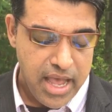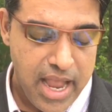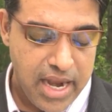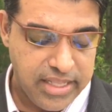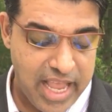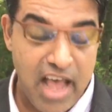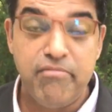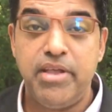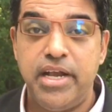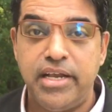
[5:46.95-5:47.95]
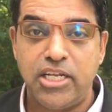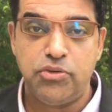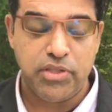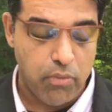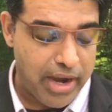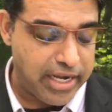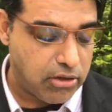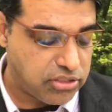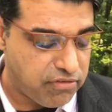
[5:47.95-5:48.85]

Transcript: And they have been in touch with the White House.